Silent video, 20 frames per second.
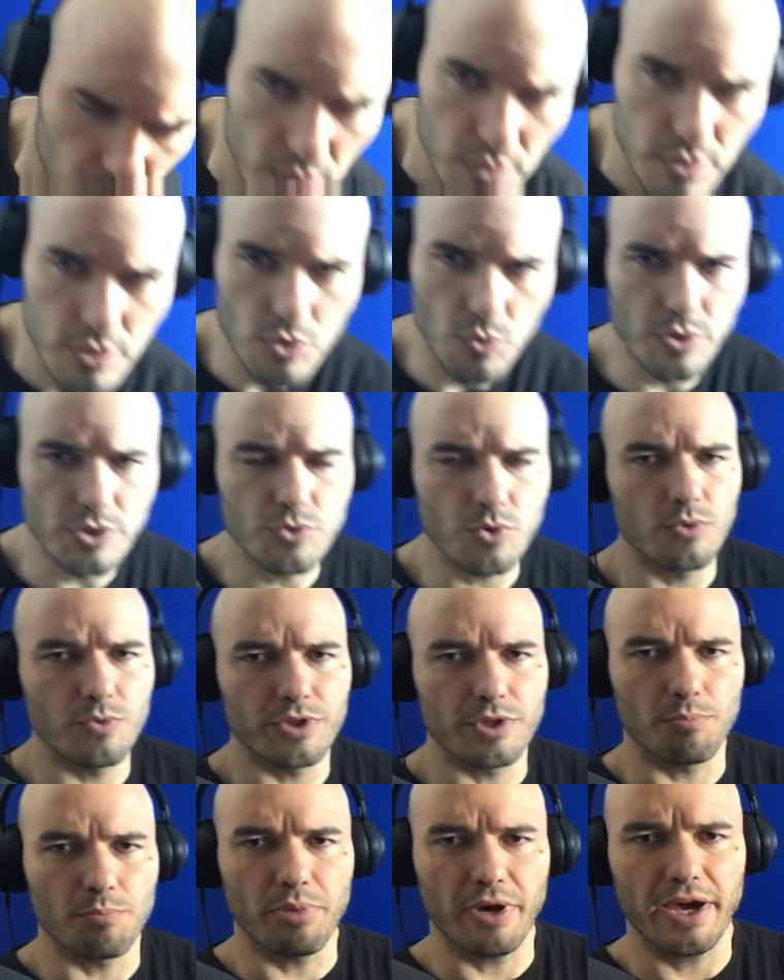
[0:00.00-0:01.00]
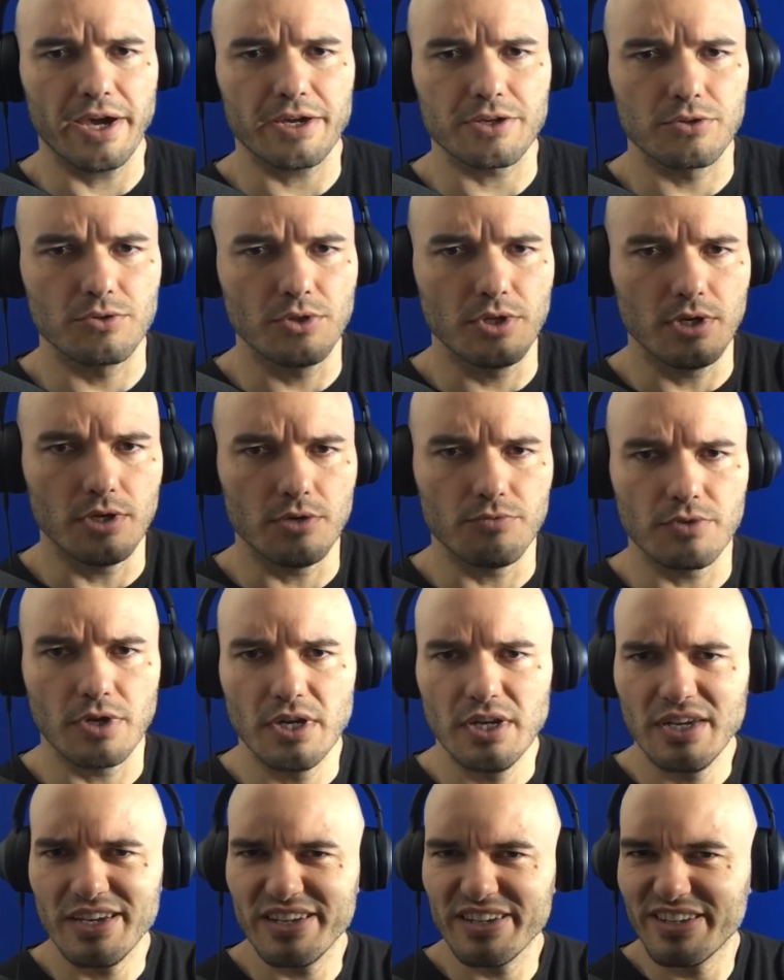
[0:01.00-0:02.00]
So what's wrong with a packed glove?
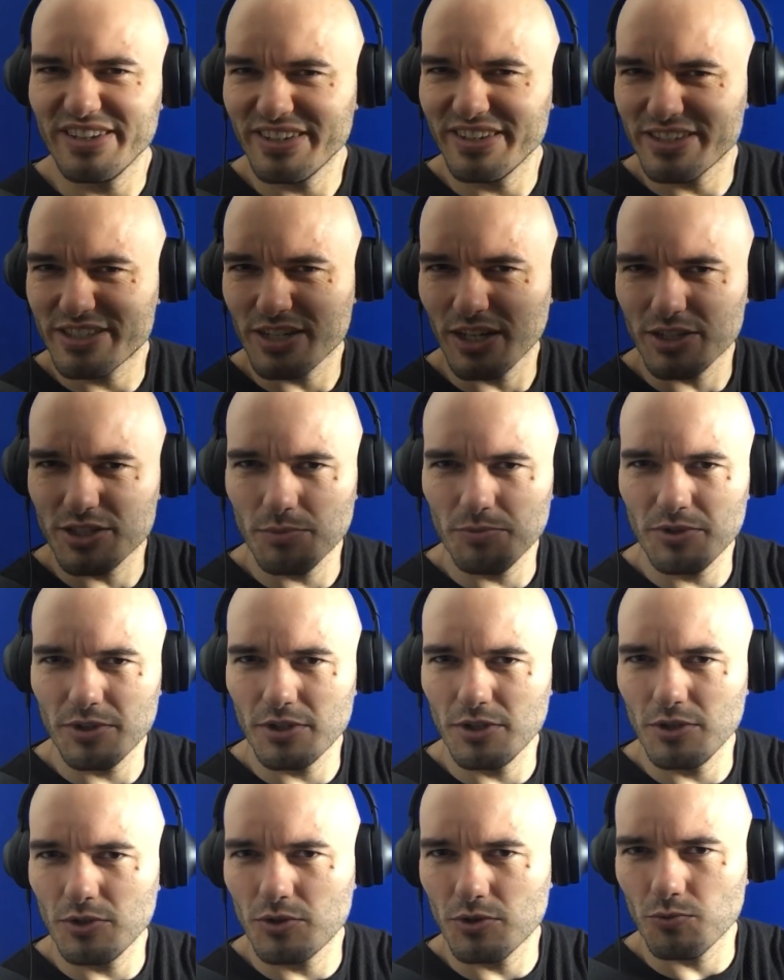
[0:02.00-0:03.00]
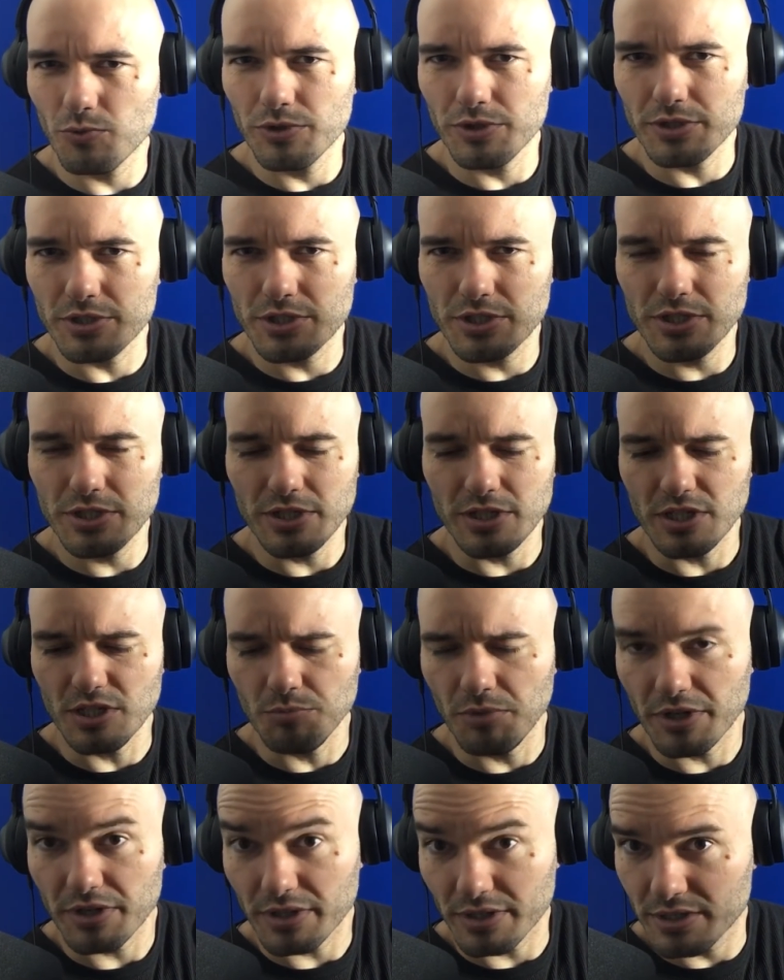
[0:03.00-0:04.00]
Again, it's not something you can really see,
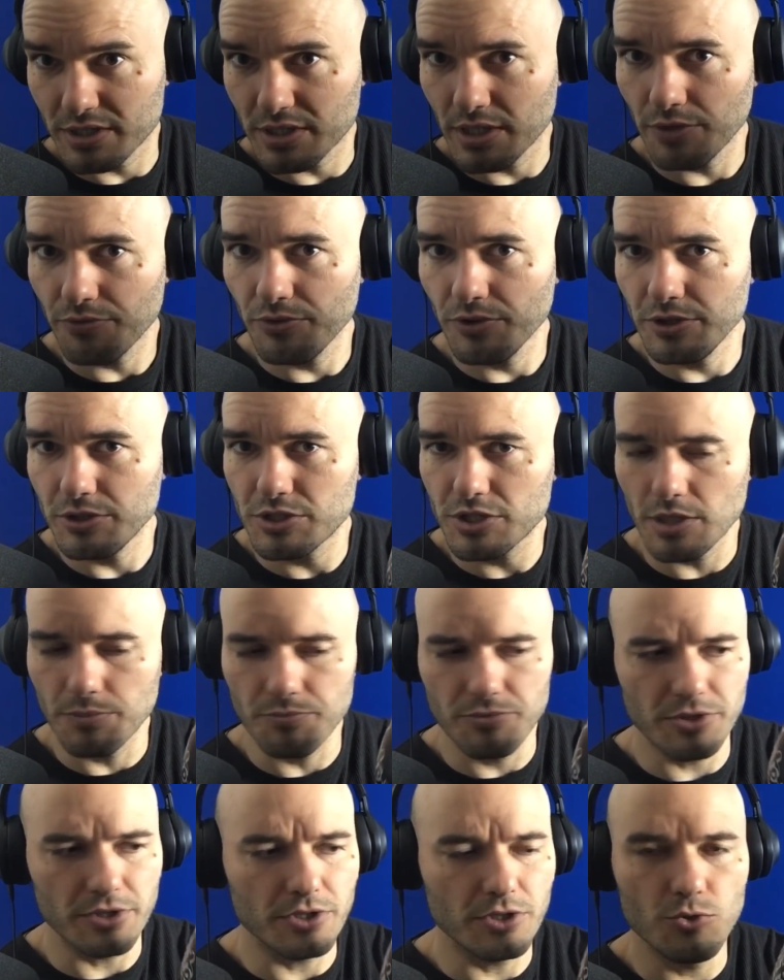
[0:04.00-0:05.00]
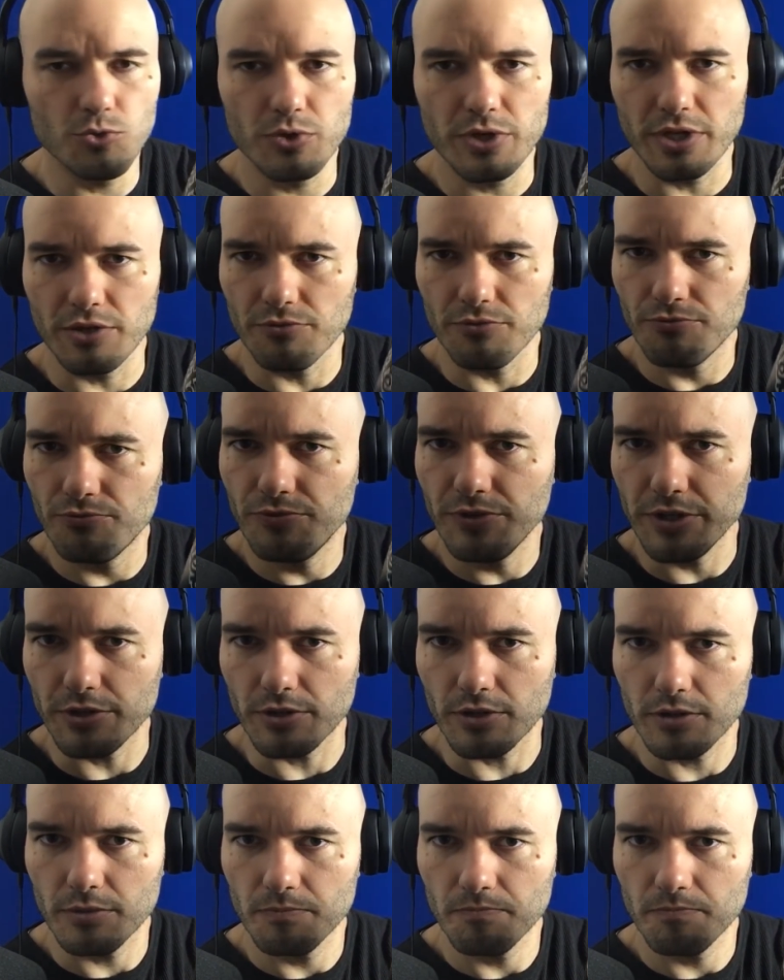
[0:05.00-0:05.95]
but it's definitely something you can feel.